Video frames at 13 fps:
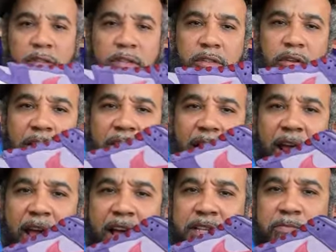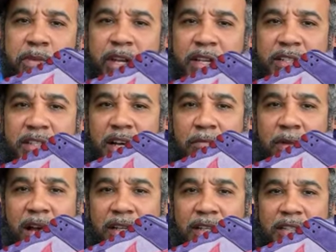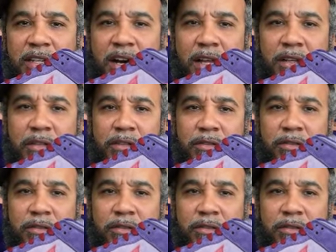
Do they got a SB that's something like this color?